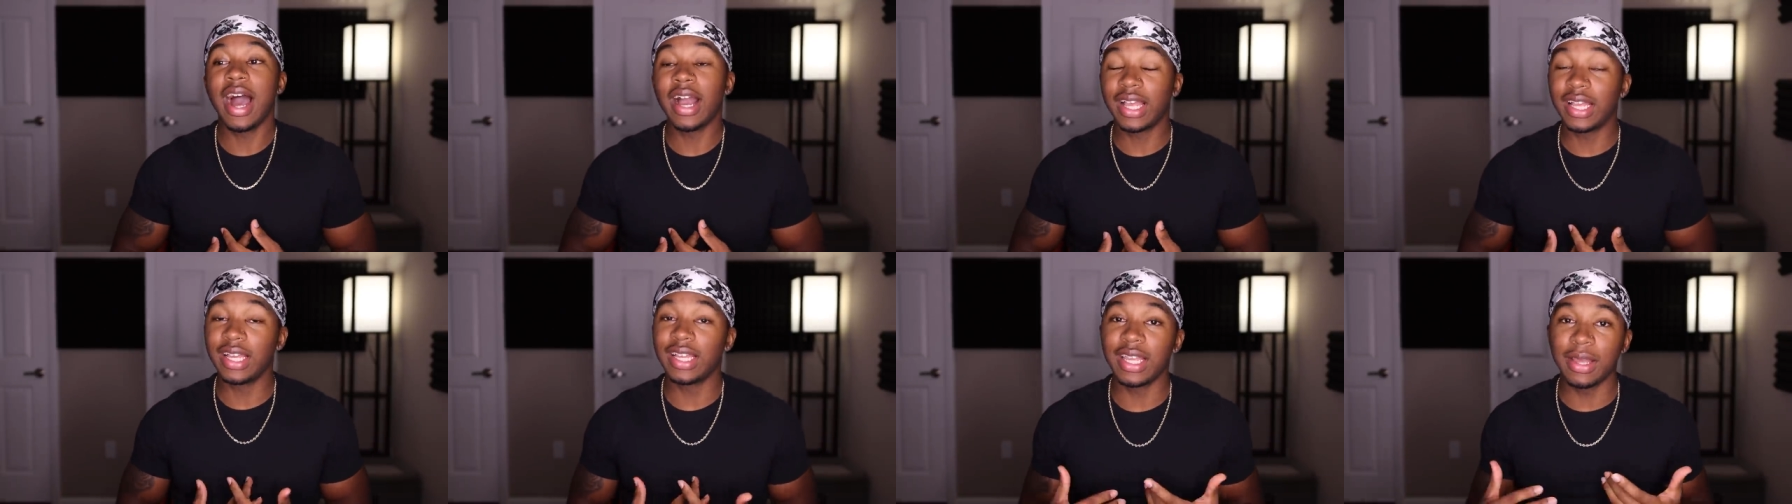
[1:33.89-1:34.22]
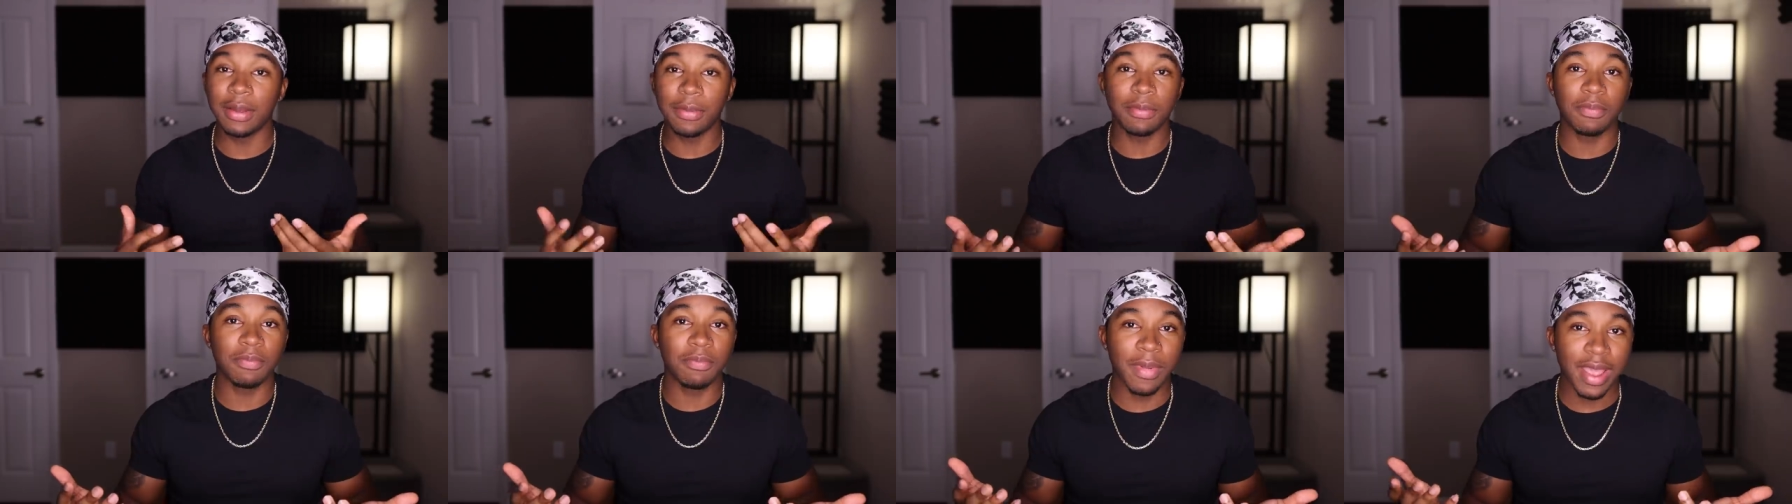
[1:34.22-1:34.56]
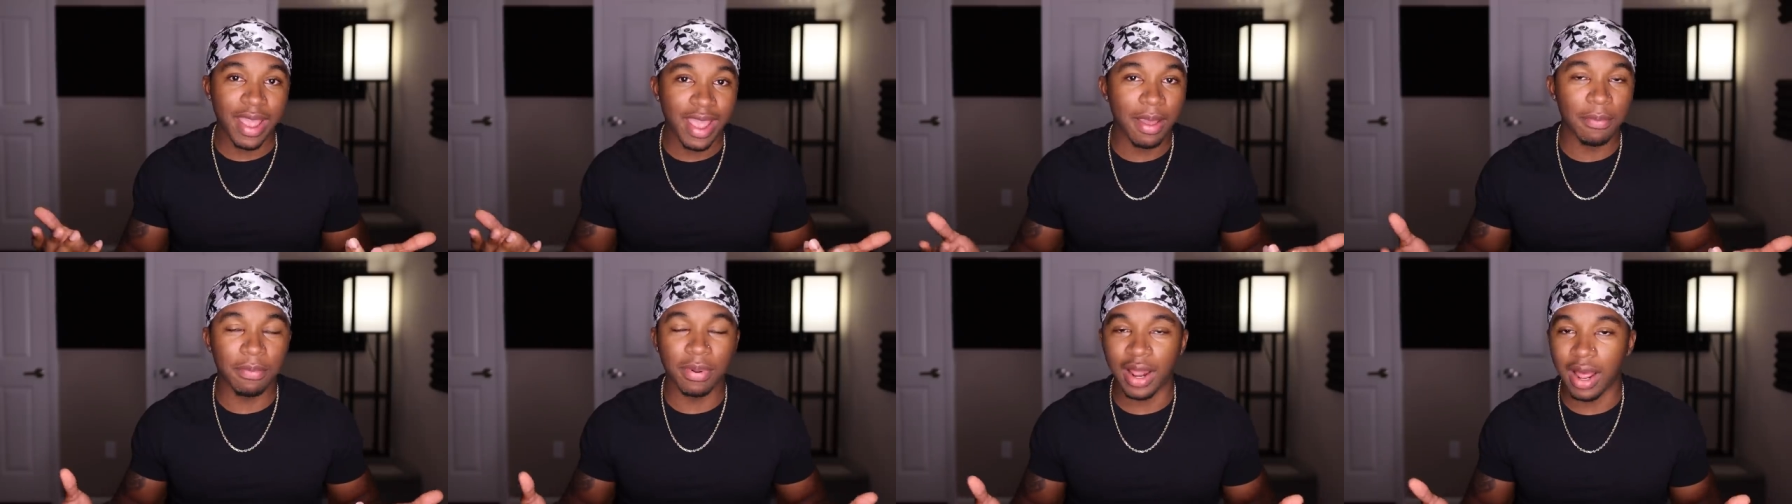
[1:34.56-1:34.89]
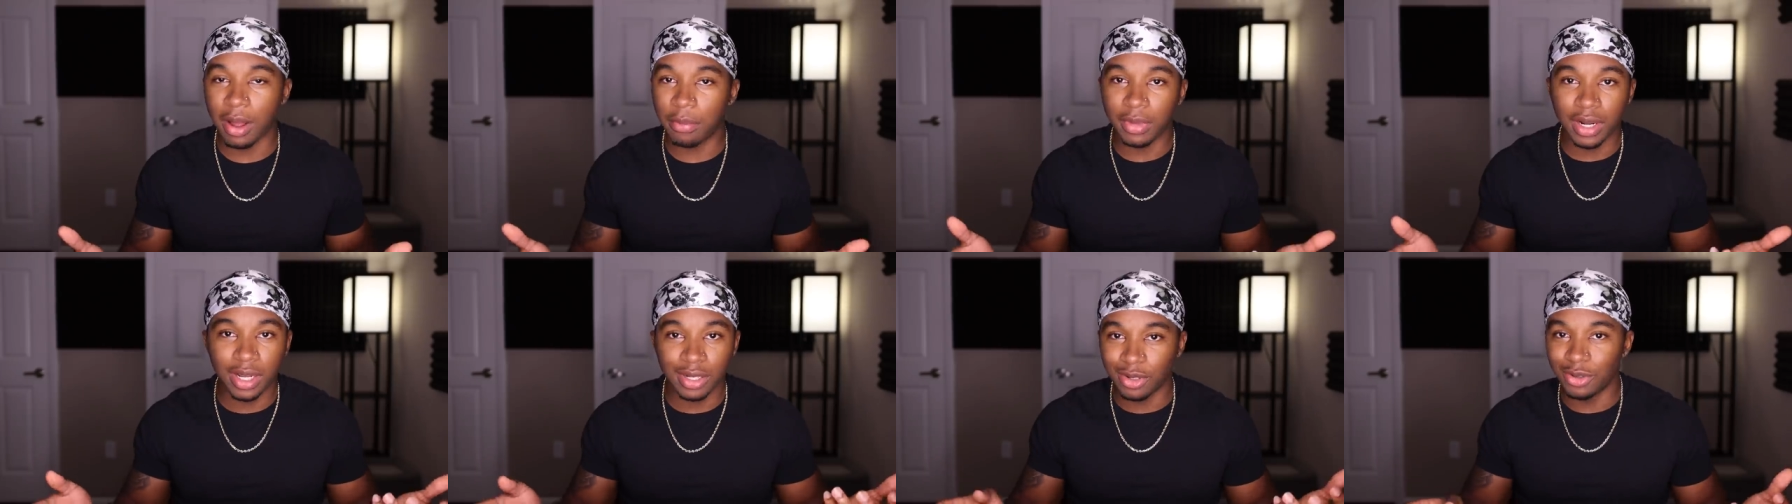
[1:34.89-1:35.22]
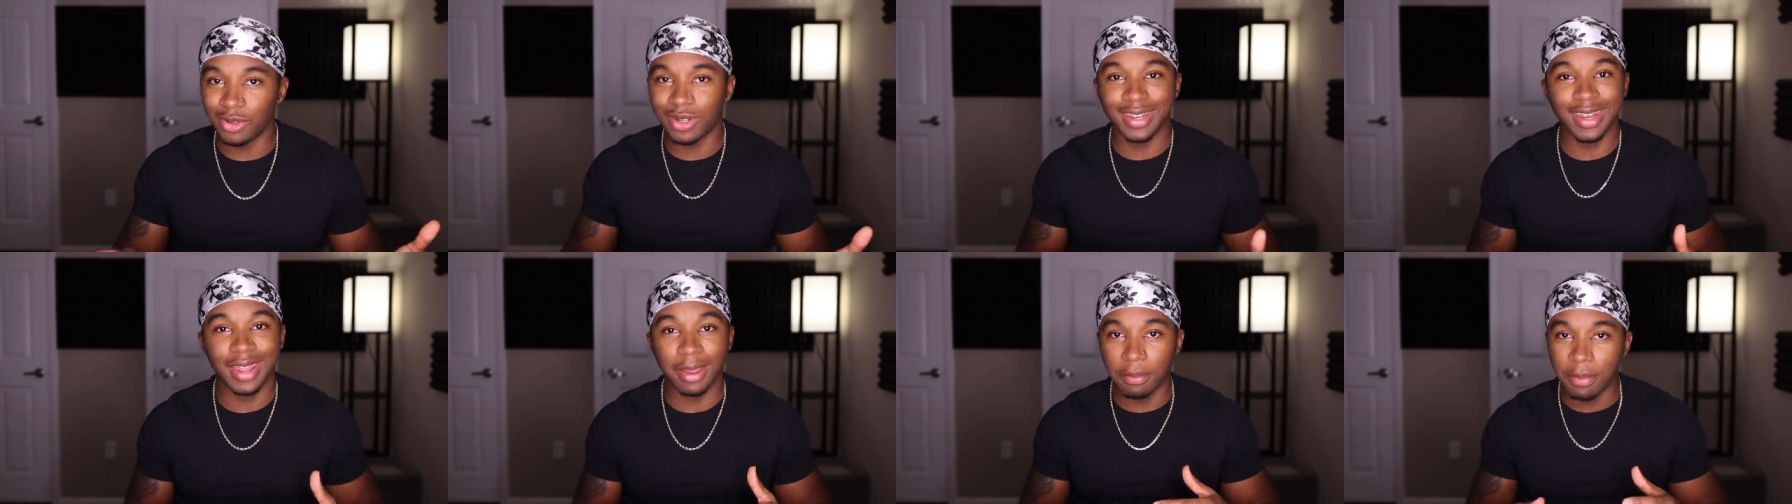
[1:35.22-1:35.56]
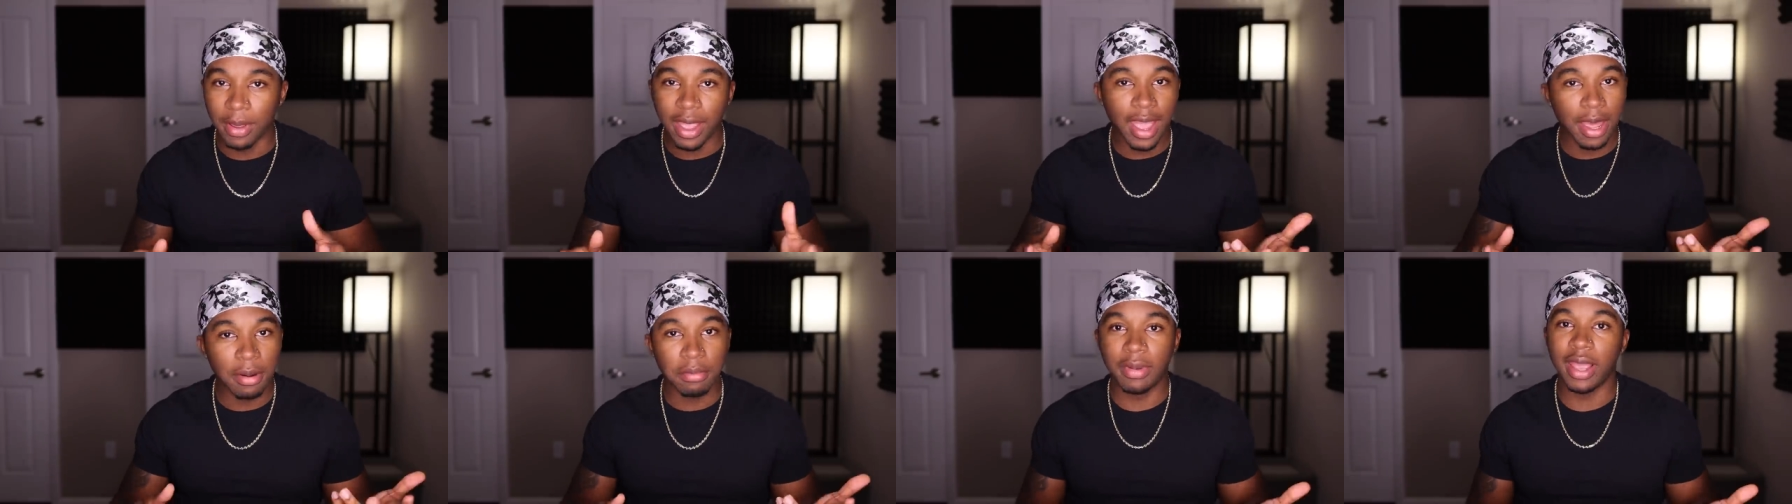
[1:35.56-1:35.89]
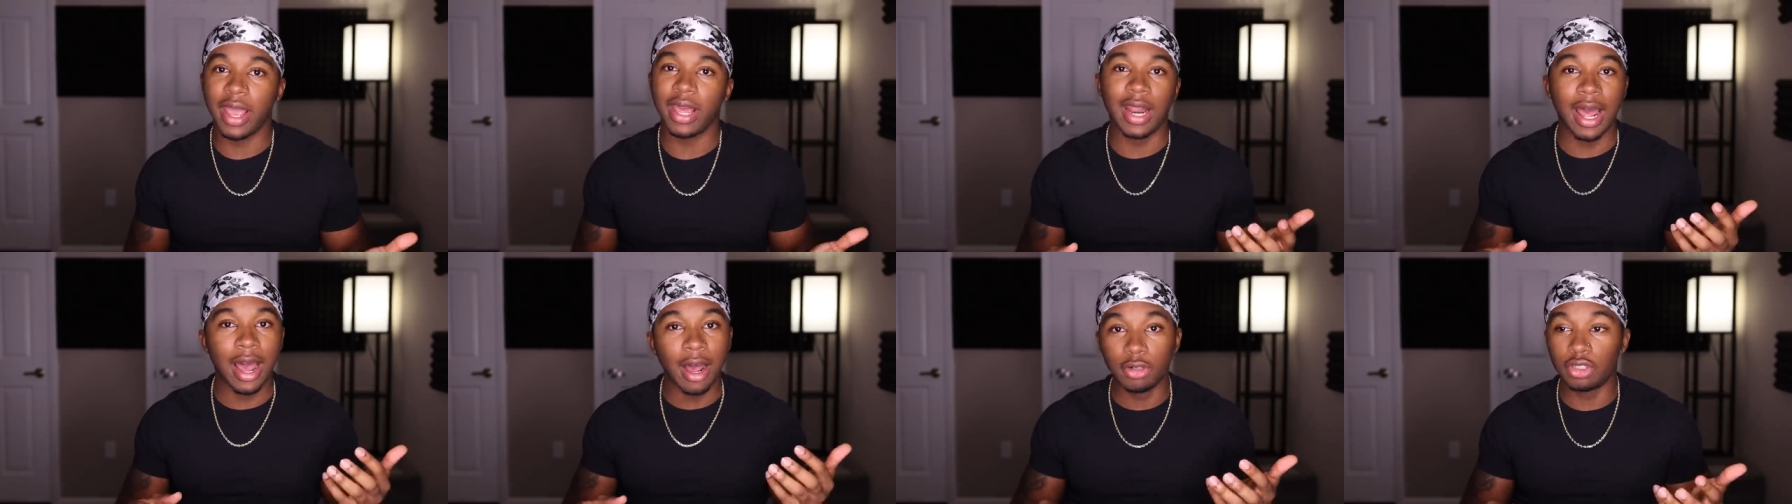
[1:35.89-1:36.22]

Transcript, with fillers: I can get mad, but I'm not gonna get like mad mad.